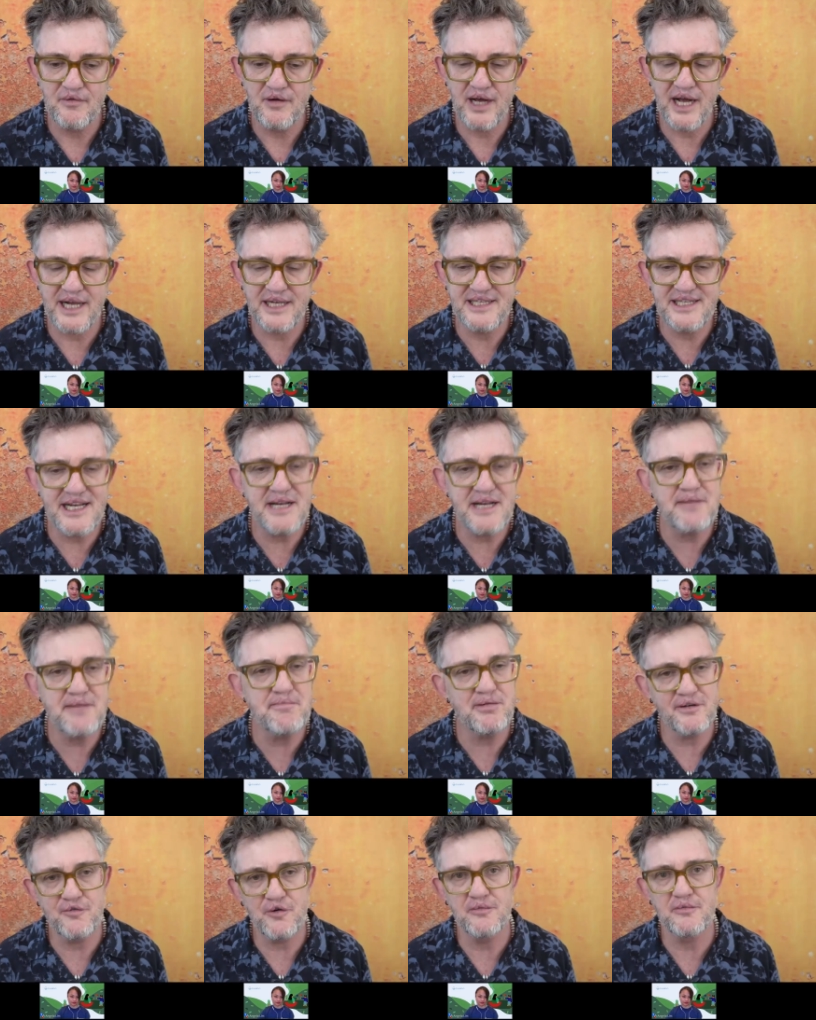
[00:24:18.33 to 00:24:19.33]
a deeper
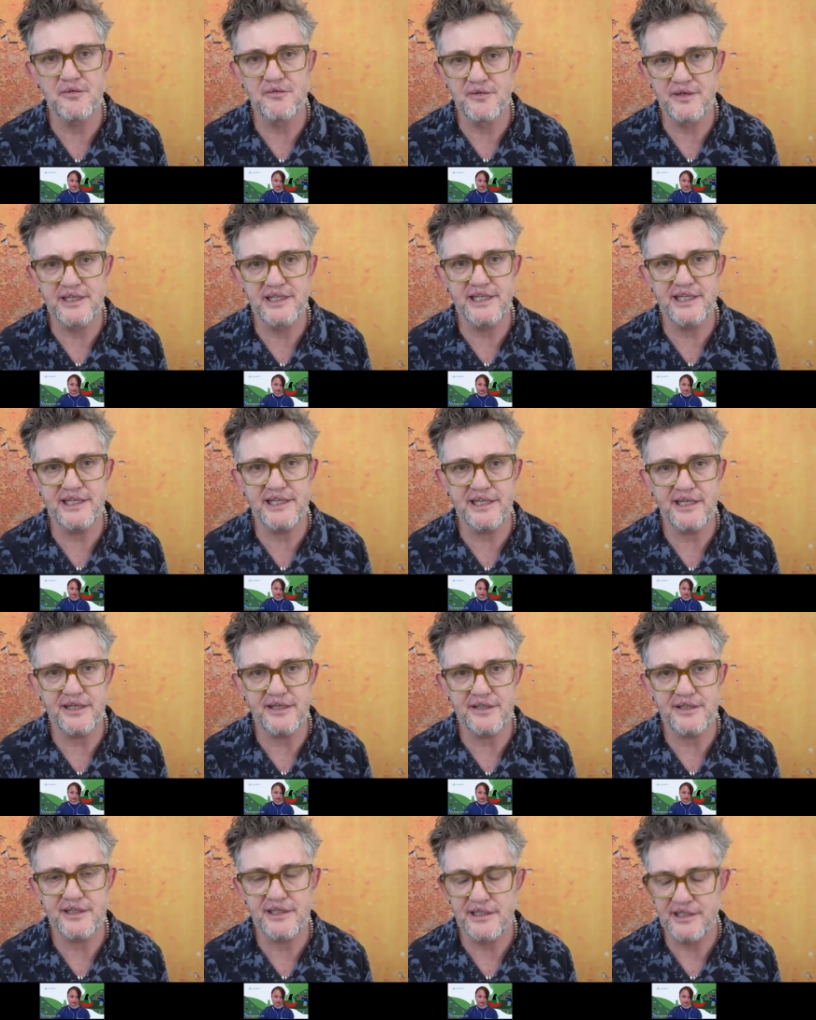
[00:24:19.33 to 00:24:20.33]
form of
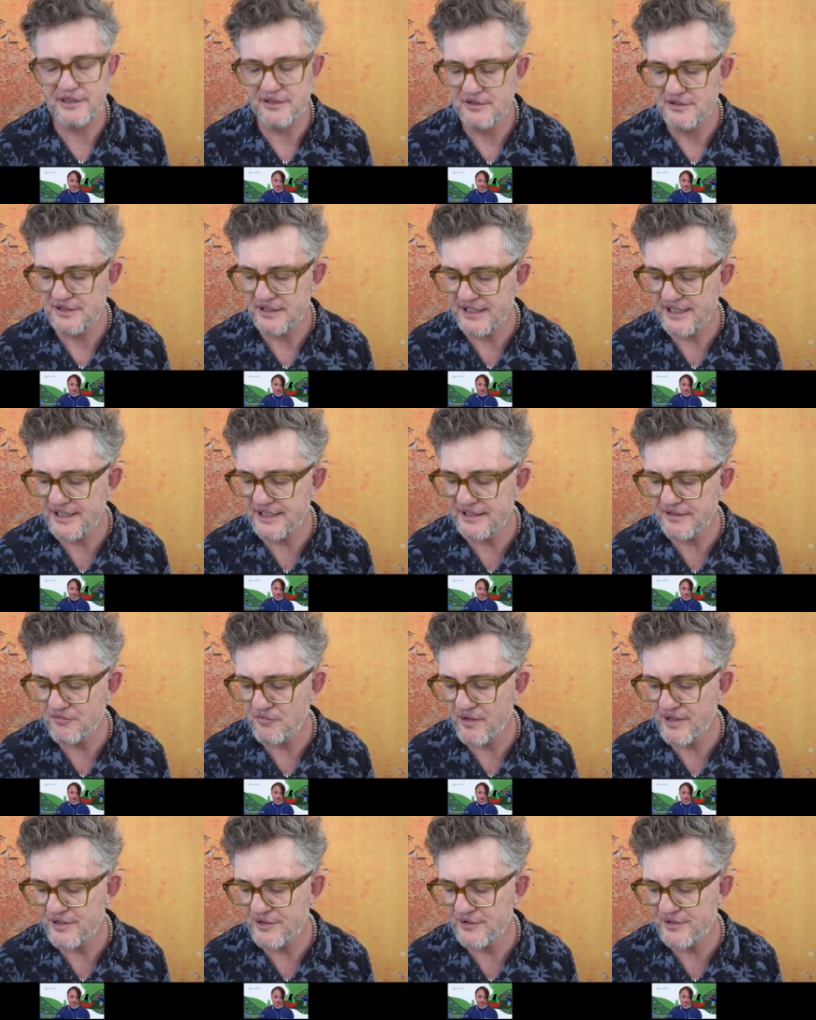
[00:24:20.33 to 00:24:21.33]
resistance is
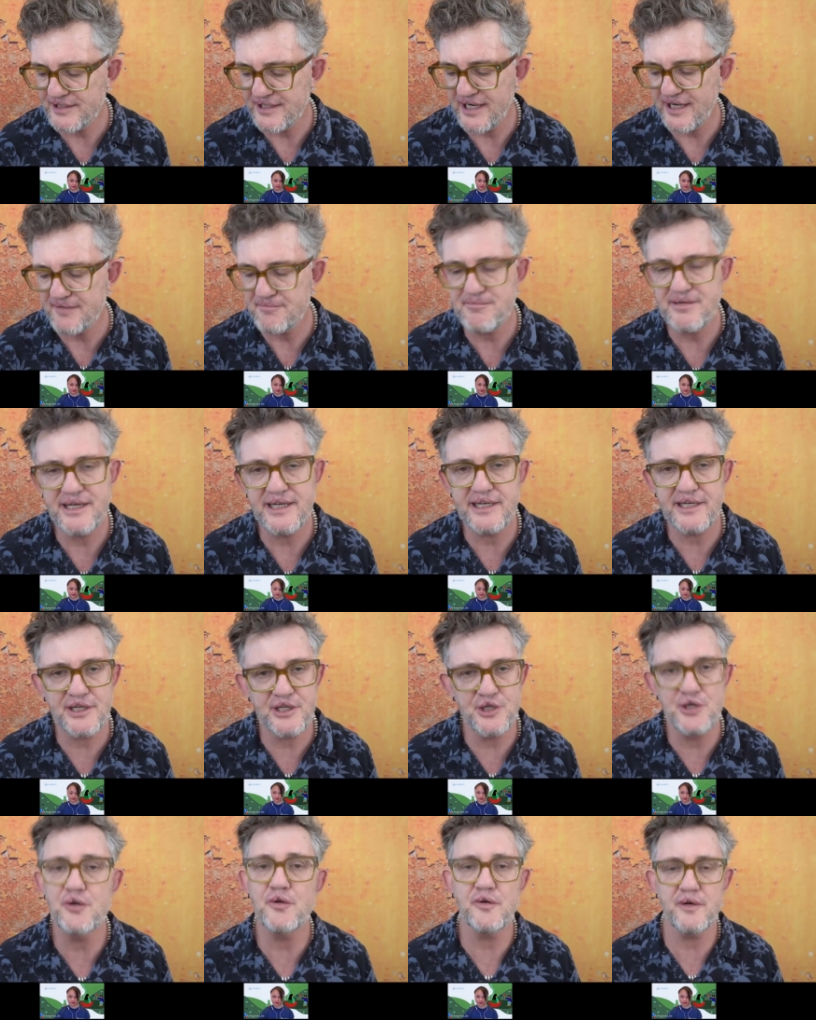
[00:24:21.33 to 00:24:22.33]
when you start being
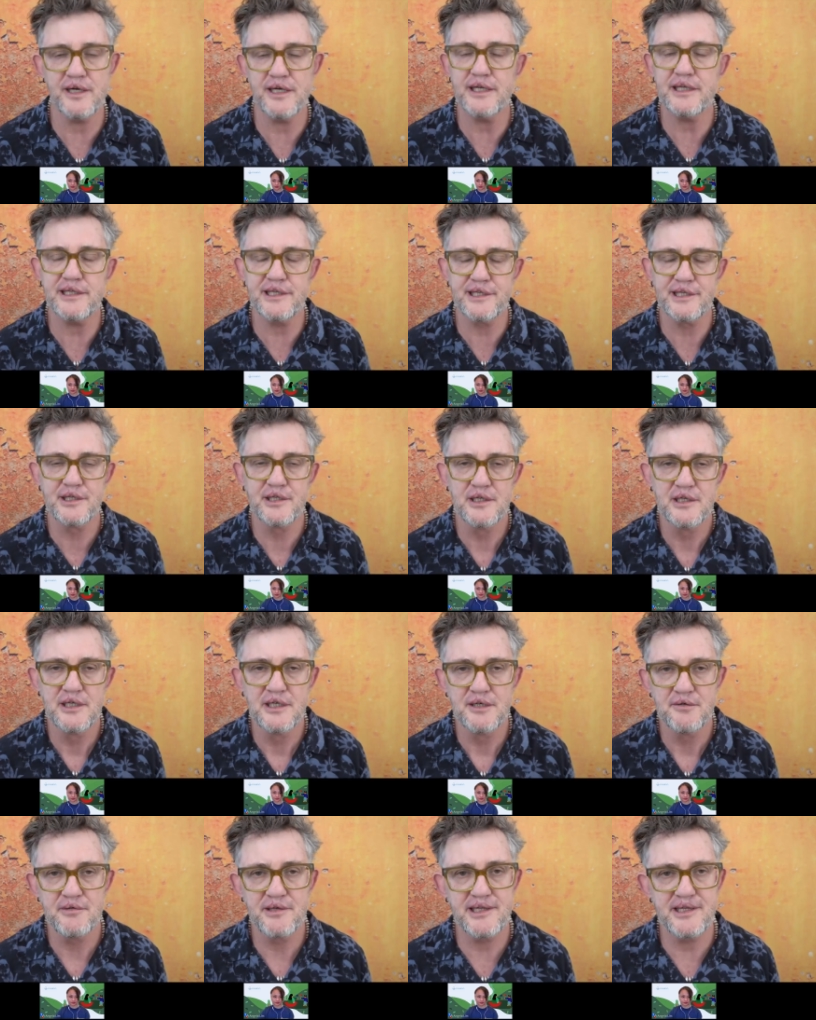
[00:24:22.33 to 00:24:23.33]
curious
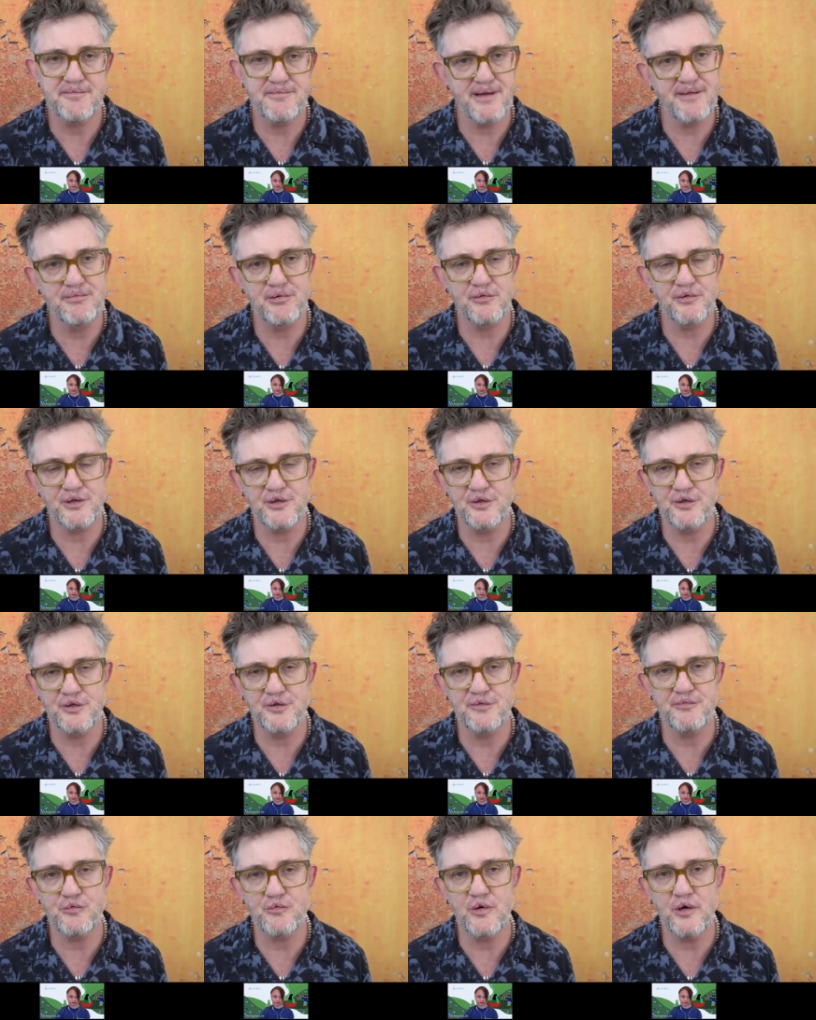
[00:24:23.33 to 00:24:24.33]
with the people with whom
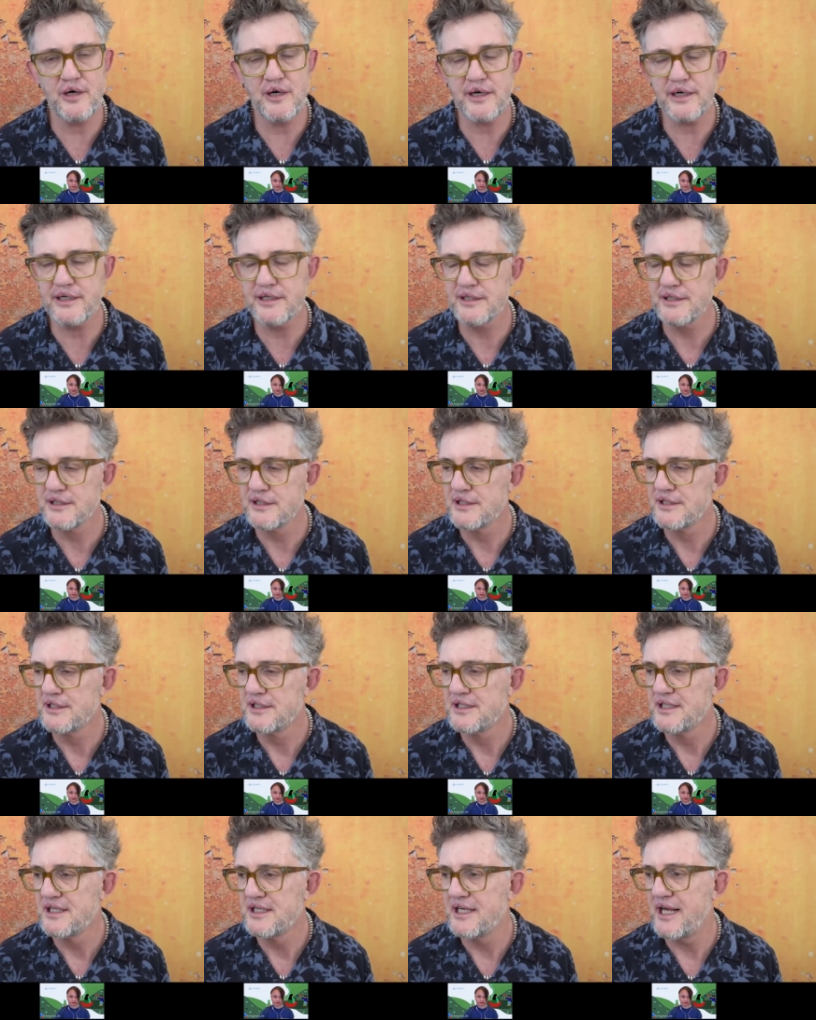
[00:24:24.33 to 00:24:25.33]
you work
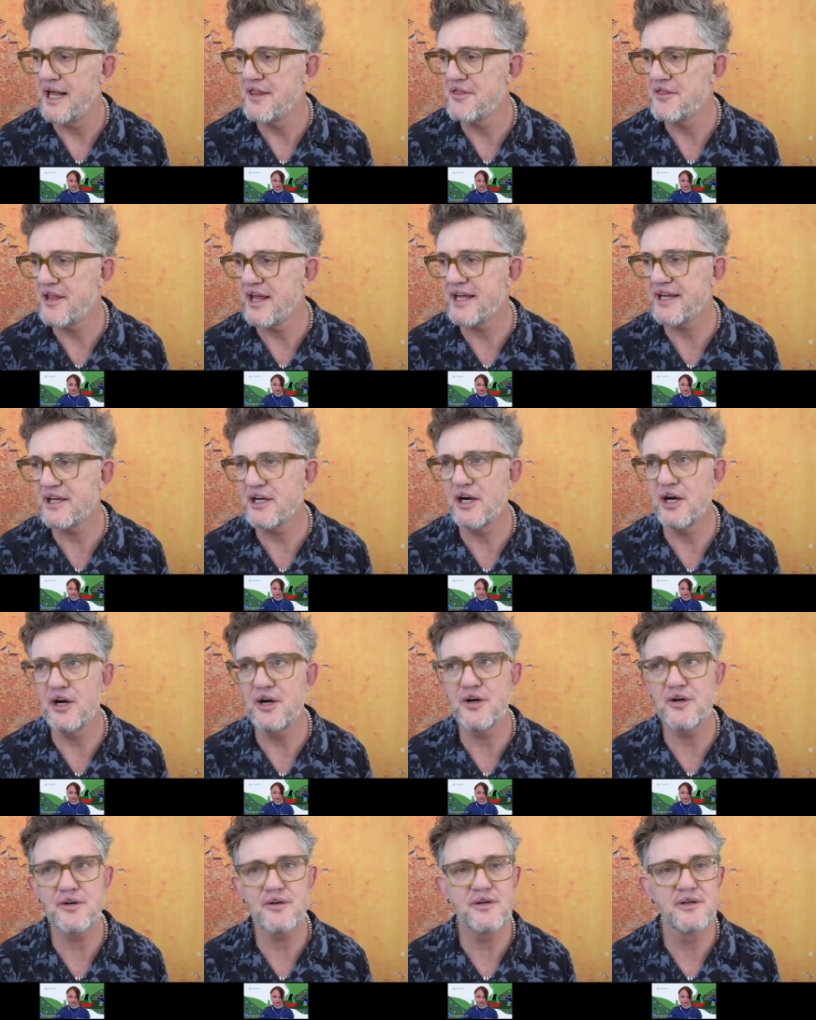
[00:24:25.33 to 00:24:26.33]
and they go,